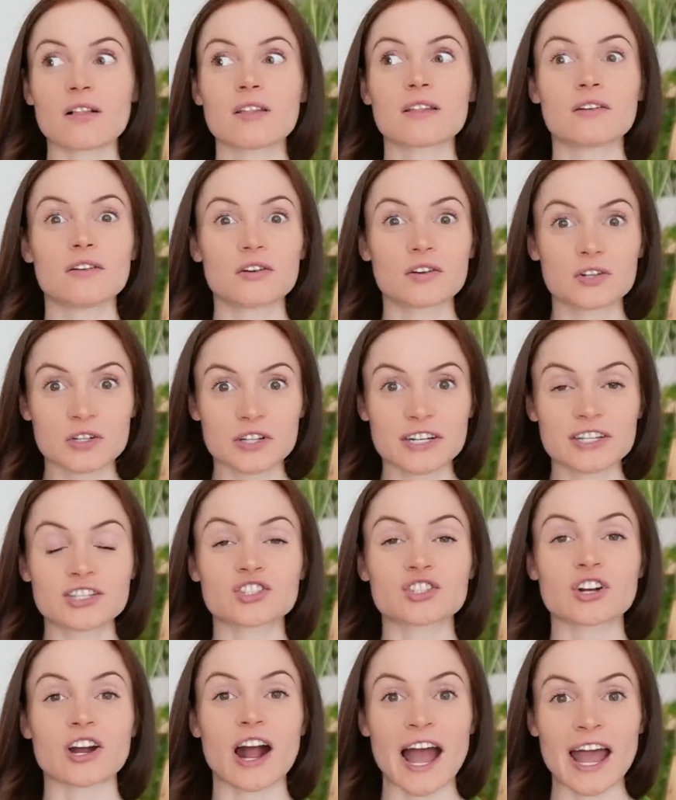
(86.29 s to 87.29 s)
a little
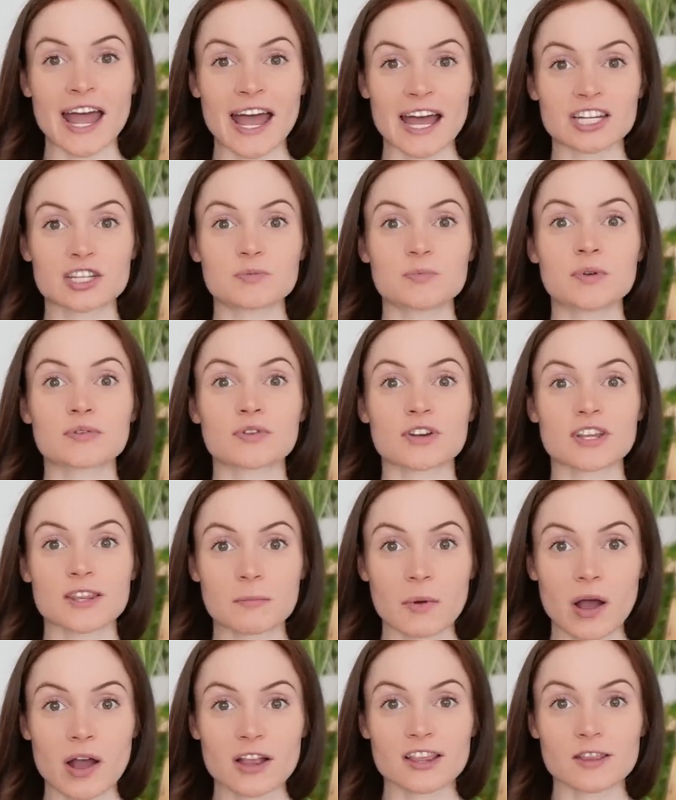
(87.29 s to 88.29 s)
creature I had to be
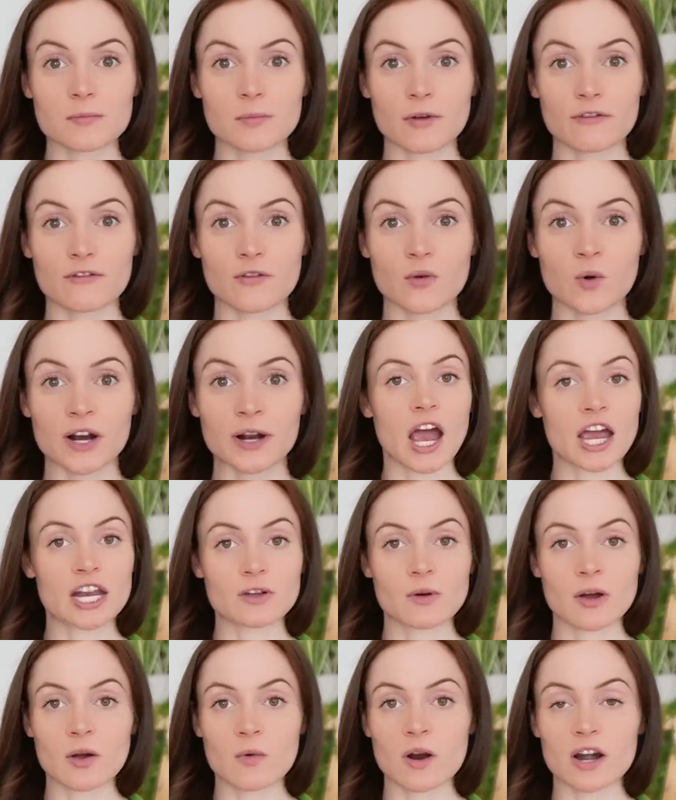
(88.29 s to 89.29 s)
responsible for. I
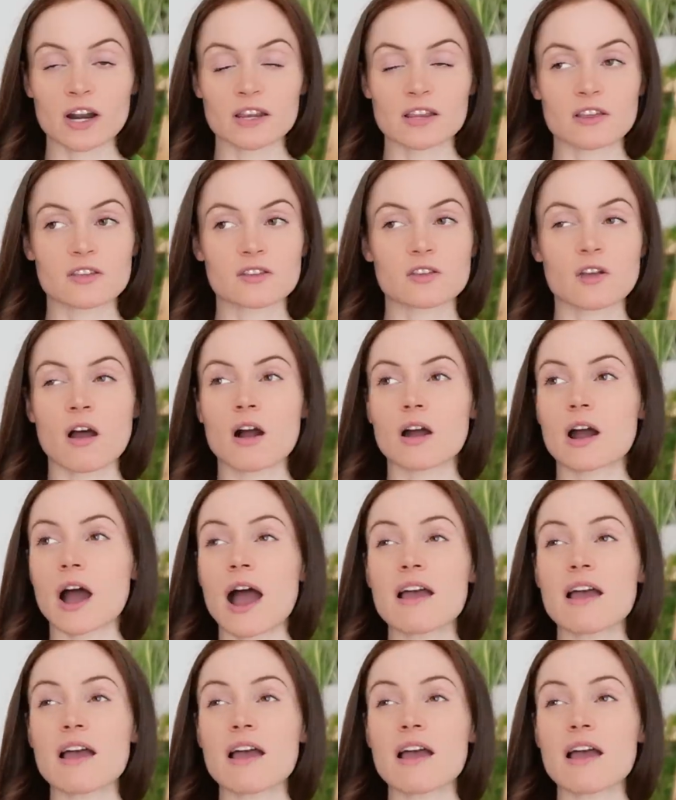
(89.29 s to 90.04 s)
knew I wanted this dog.